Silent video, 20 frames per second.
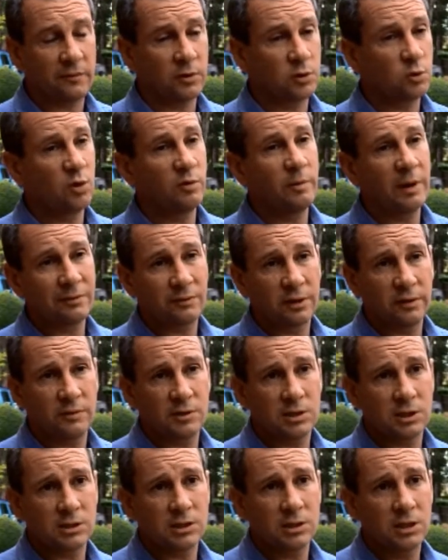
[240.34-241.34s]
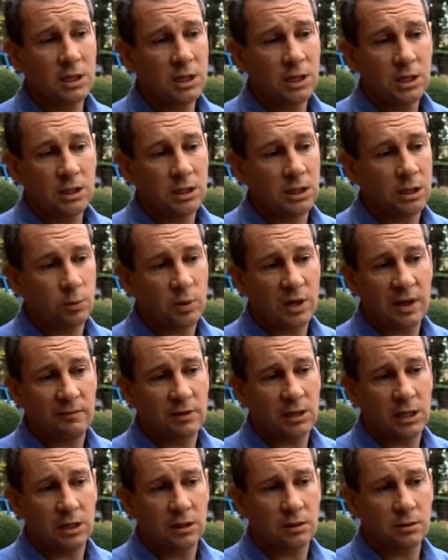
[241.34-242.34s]
for 12 monthly visits, and we
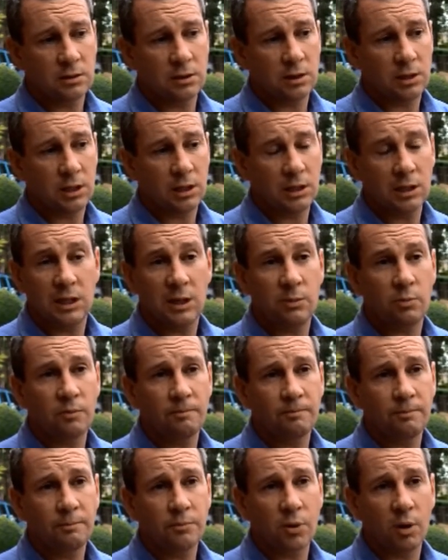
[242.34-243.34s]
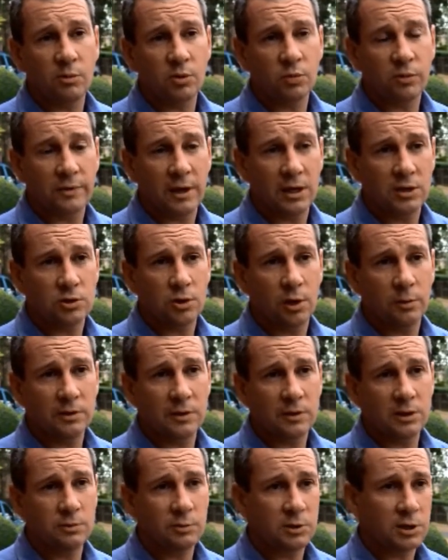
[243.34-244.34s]
haven't had any problems with those jobs at
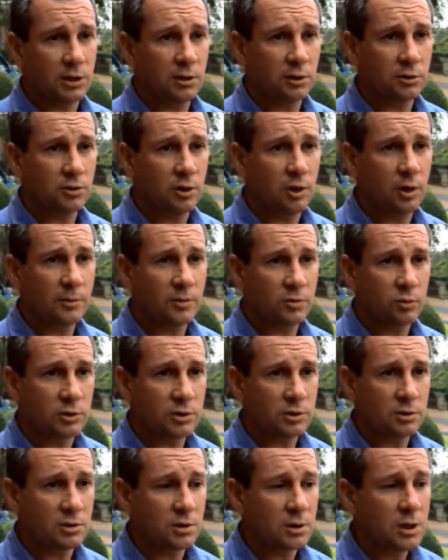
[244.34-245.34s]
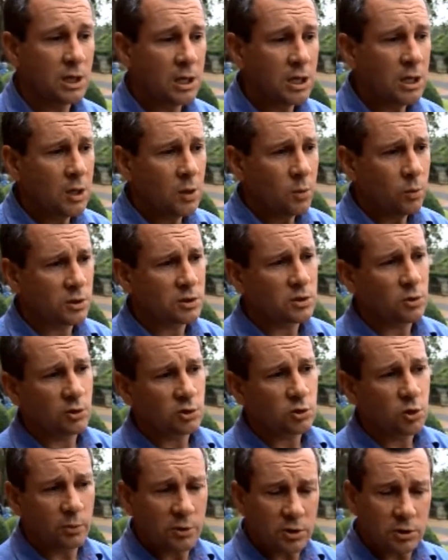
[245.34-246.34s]
this particular time, which is always
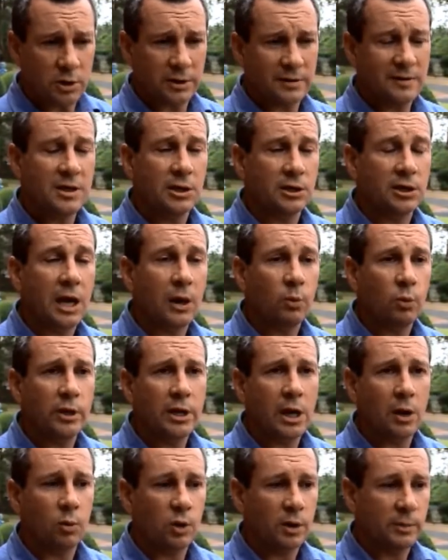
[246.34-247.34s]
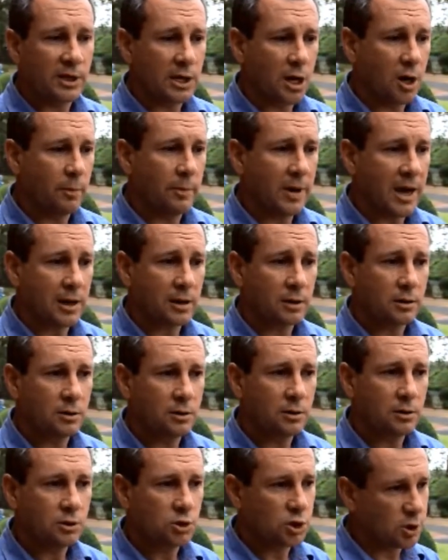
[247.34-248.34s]
good, because like at the end of the day, we don't want to be going back
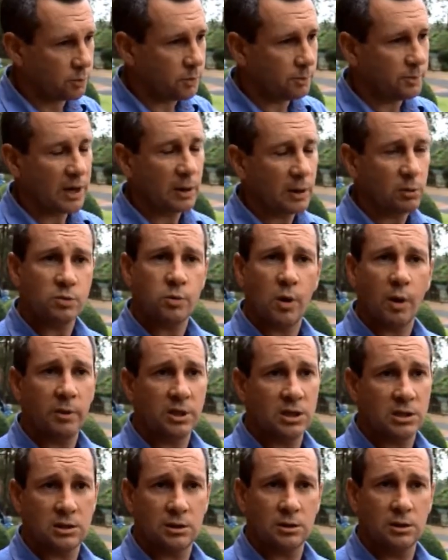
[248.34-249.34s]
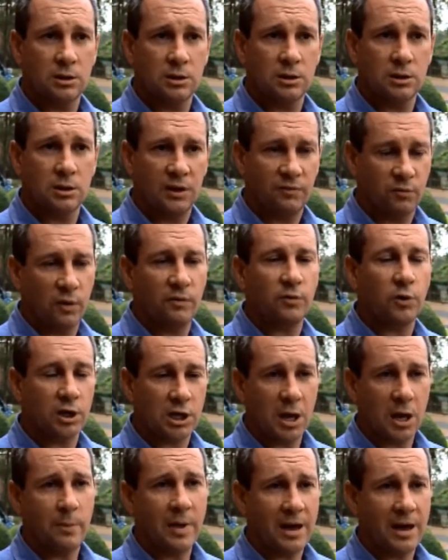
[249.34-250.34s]
to people's properties. If we've got to
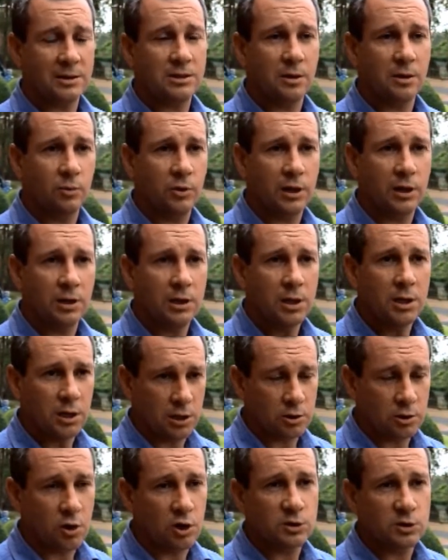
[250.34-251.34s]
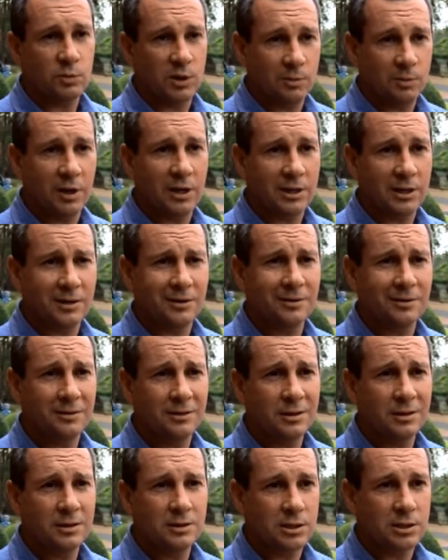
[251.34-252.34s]
go back somewhere, it costs me money.
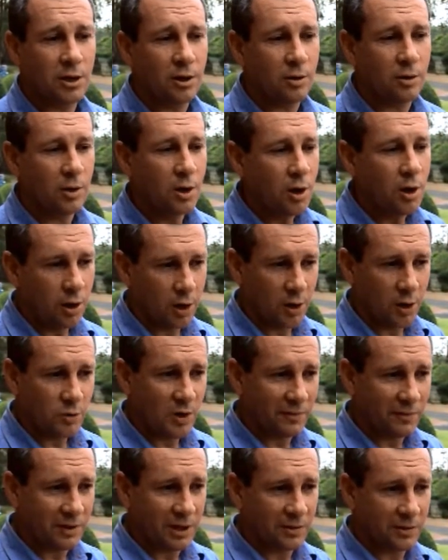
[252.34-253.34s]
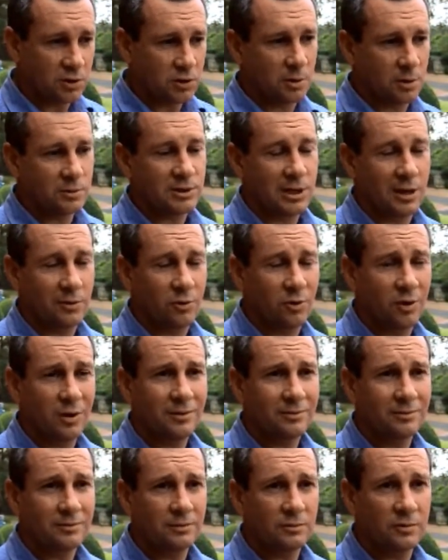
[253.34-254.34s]
So I'd rather get the jobs done right
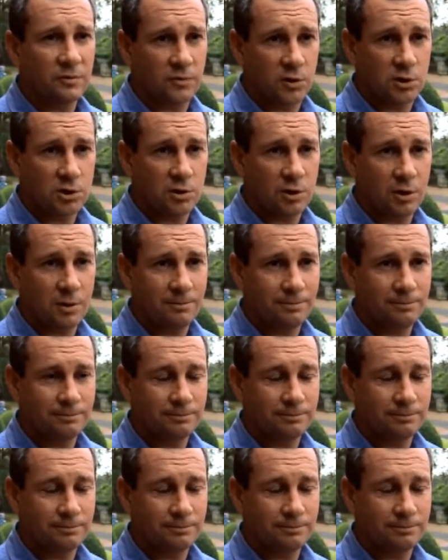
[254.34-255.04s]
the first time,